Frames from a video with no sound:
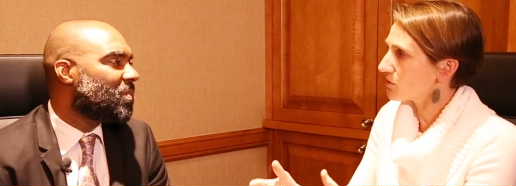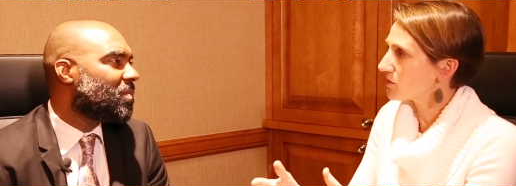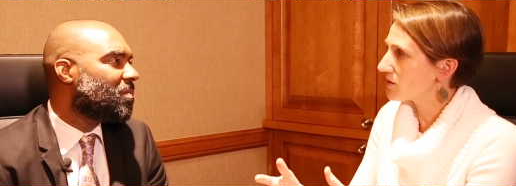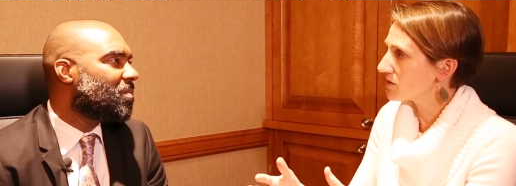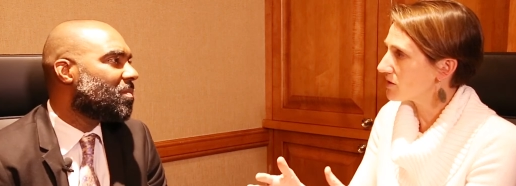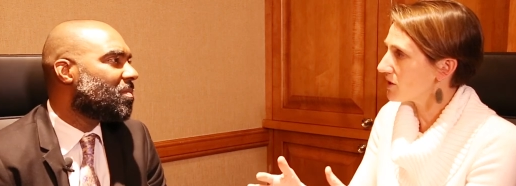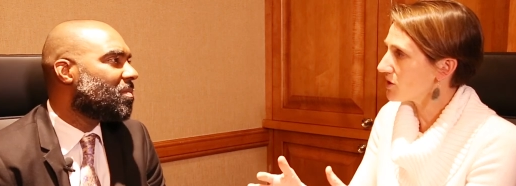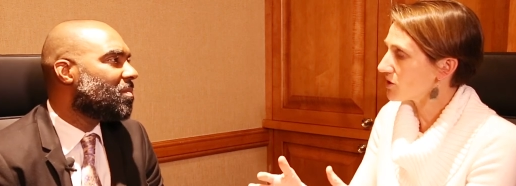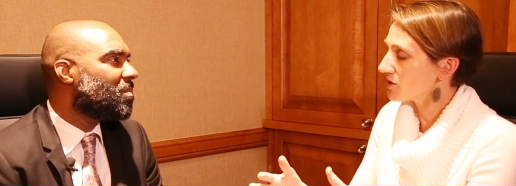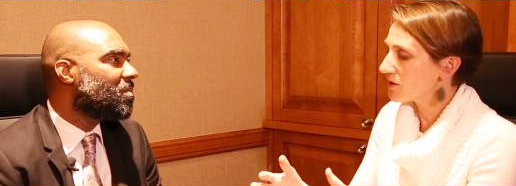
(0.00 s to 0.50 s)

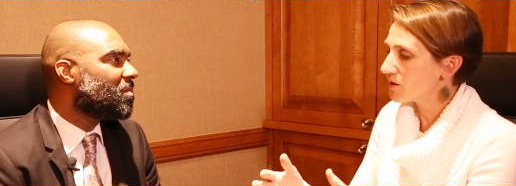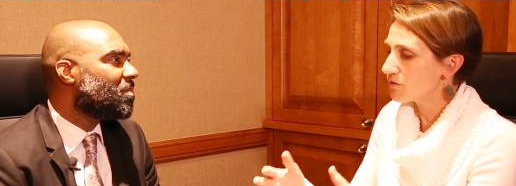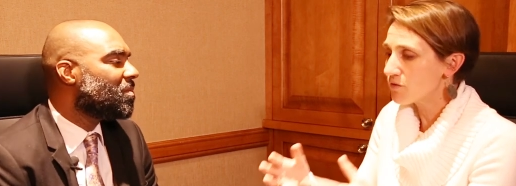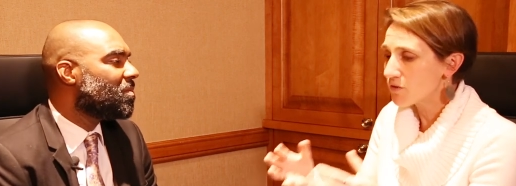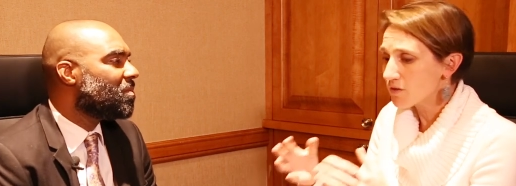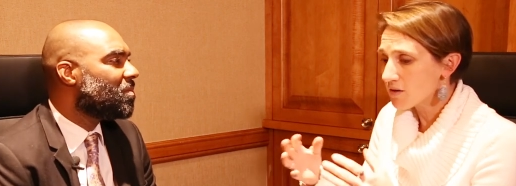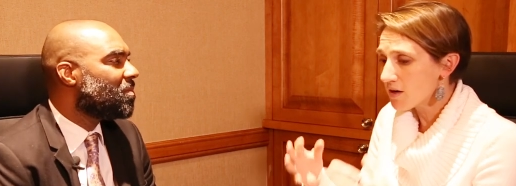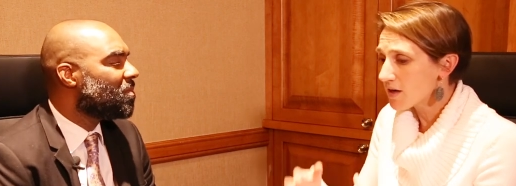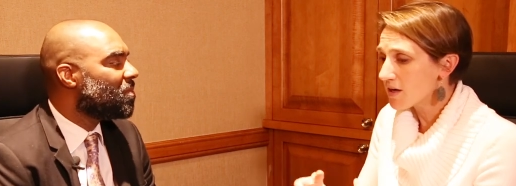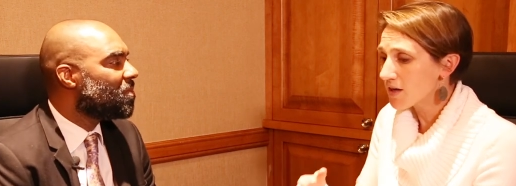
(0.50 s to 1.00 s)
Speaker 1: organization if
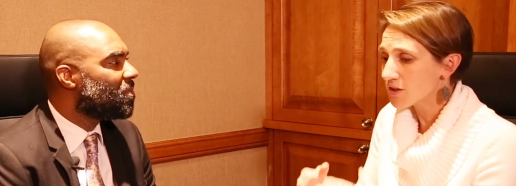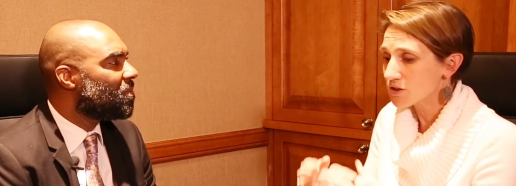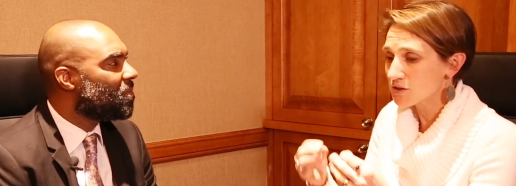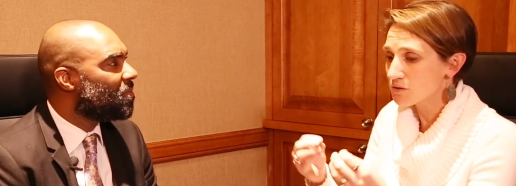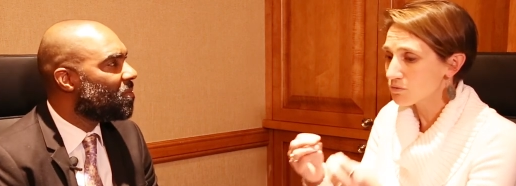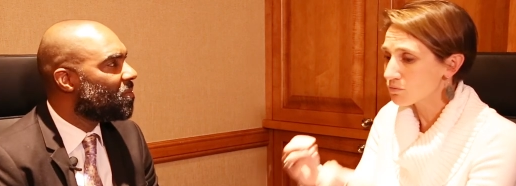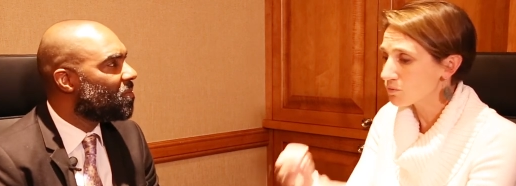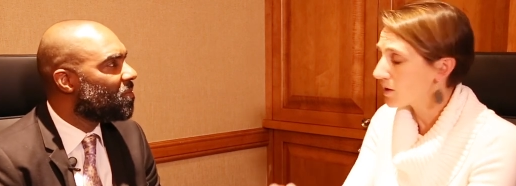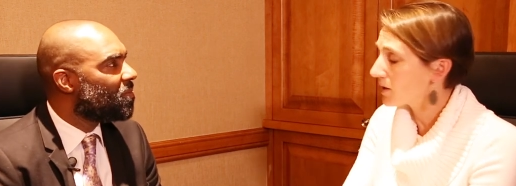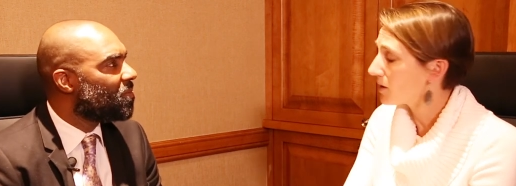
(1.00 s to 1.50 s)
you're not actually
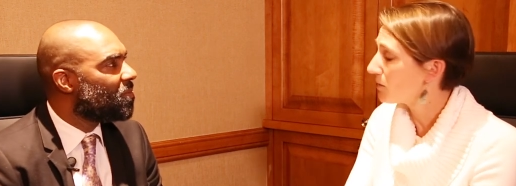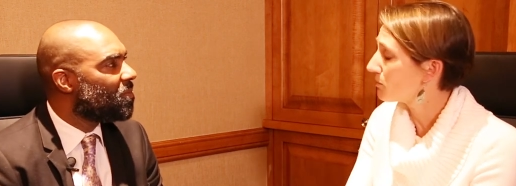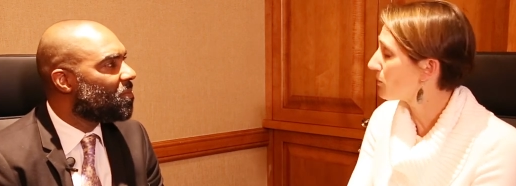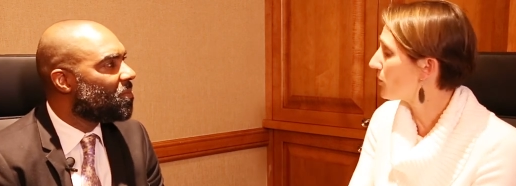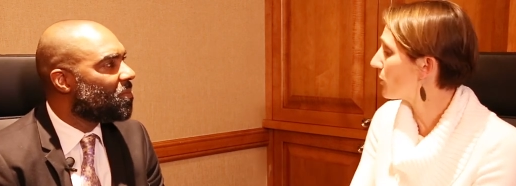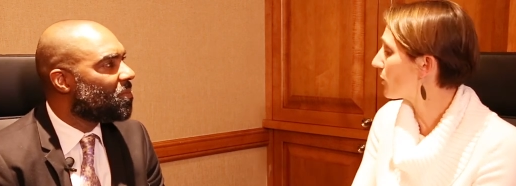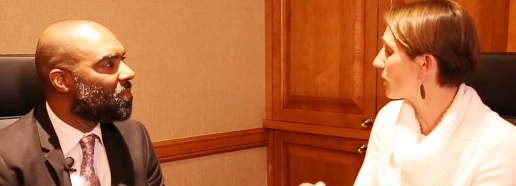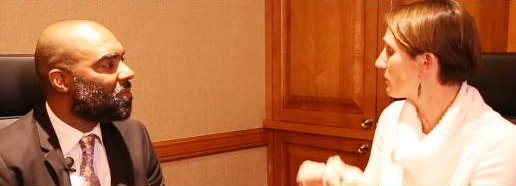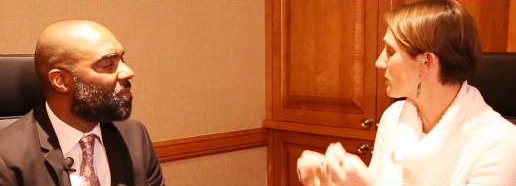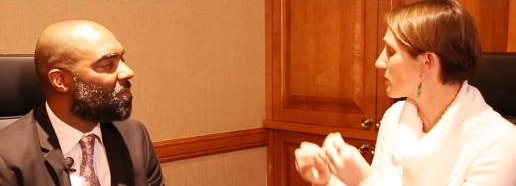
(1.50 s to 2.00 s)
running
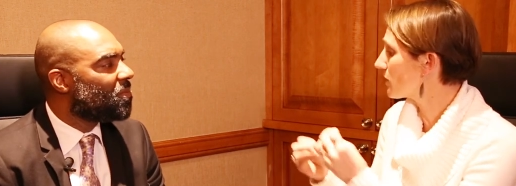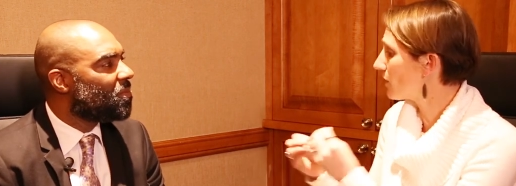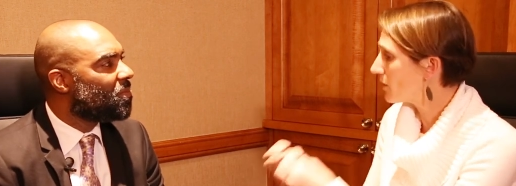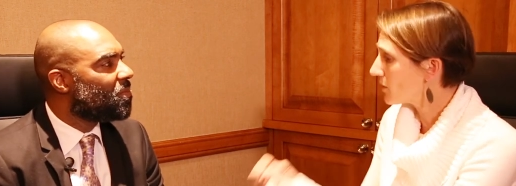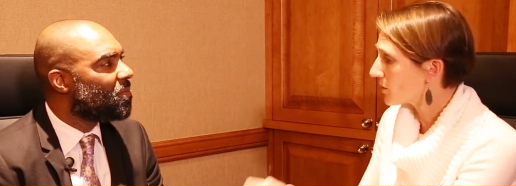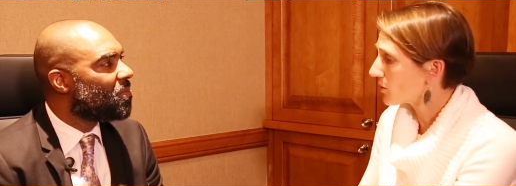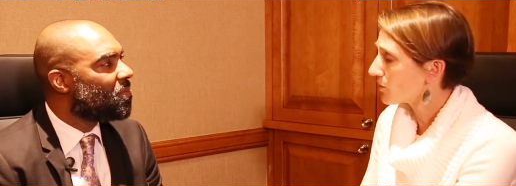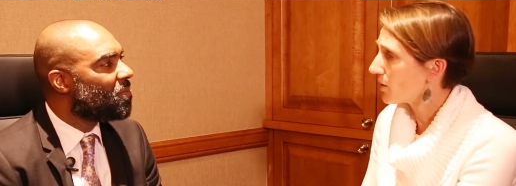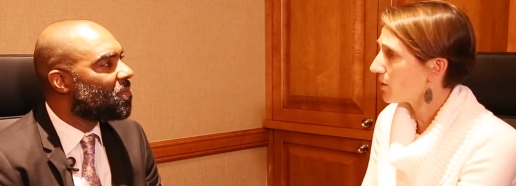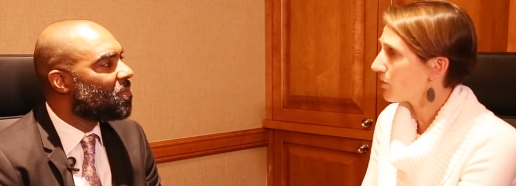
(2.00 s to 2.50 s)
programs and on
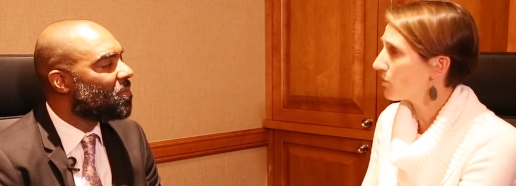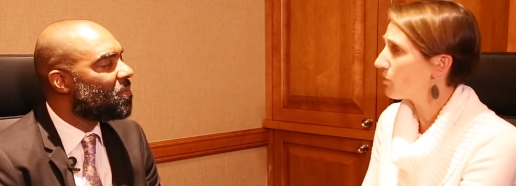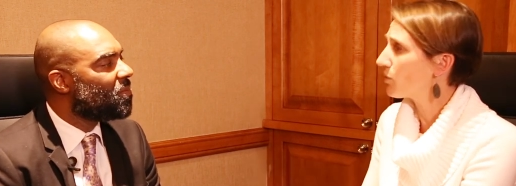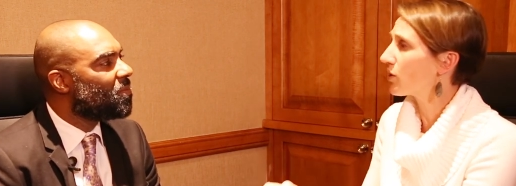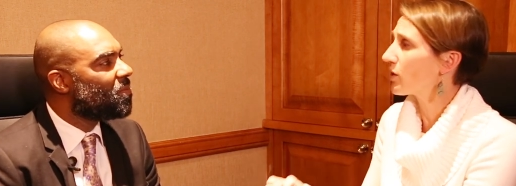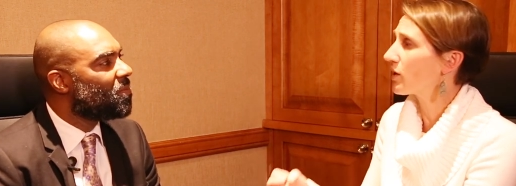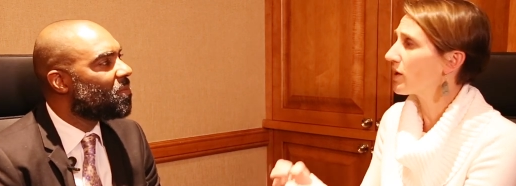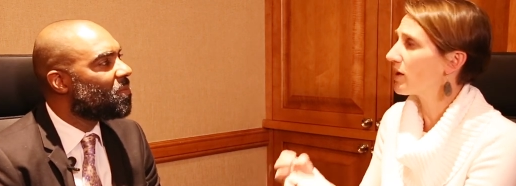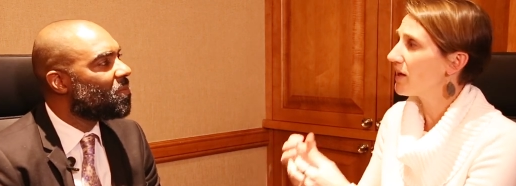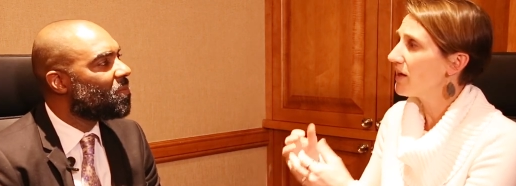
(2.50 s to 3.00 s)
the ground
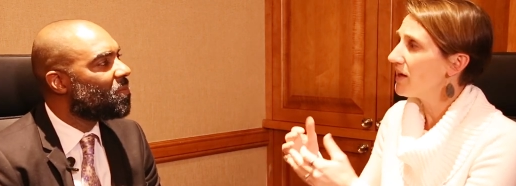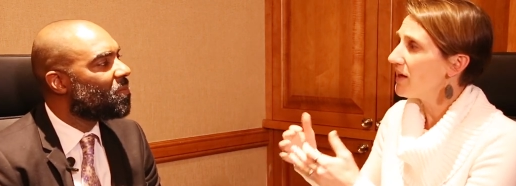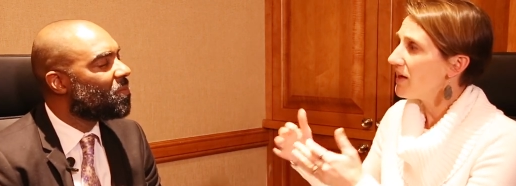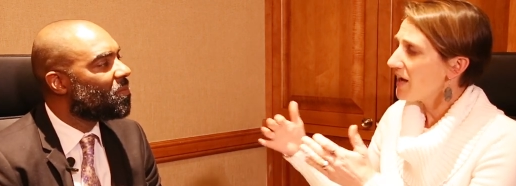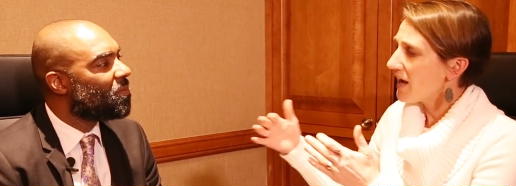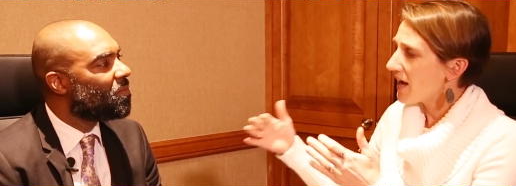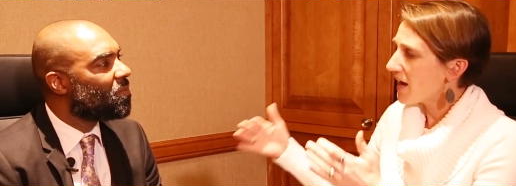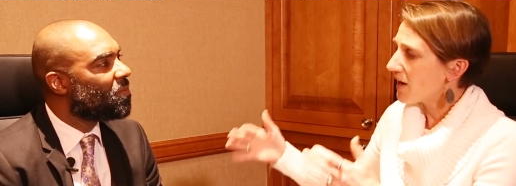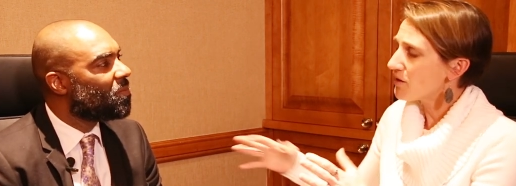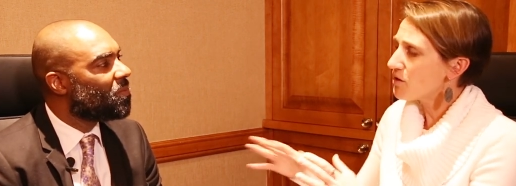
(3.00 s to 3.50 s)
work? And
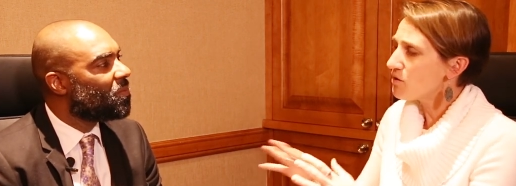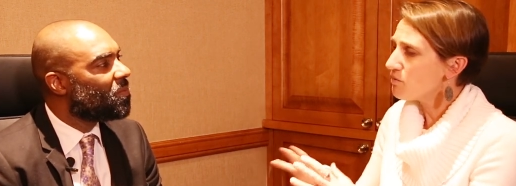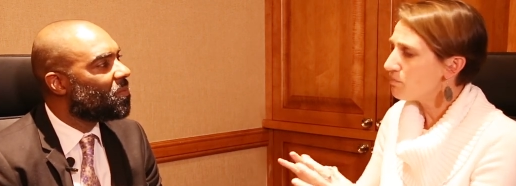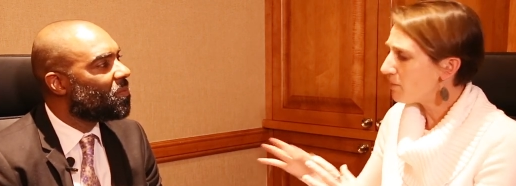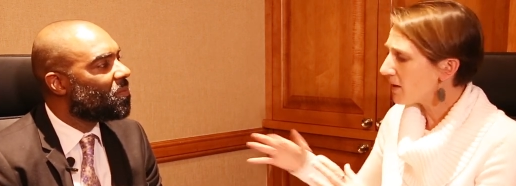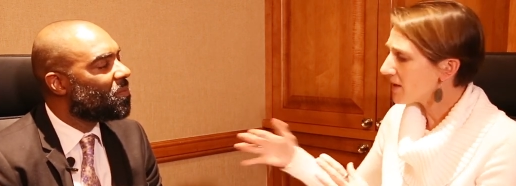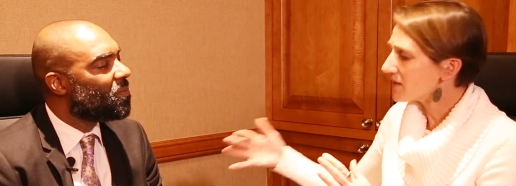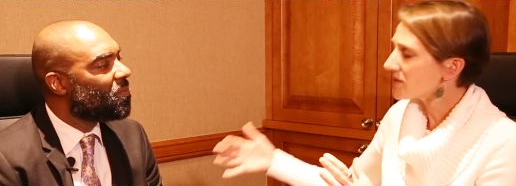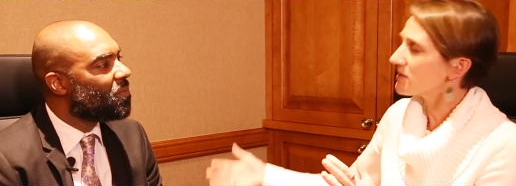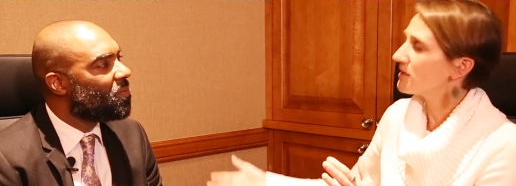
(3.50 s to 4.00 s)
how do you
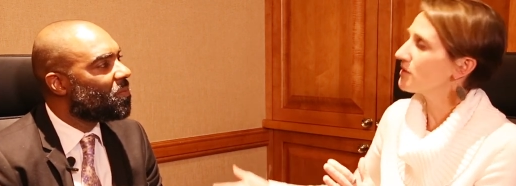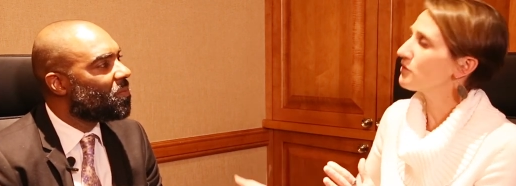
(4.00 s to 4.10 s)
best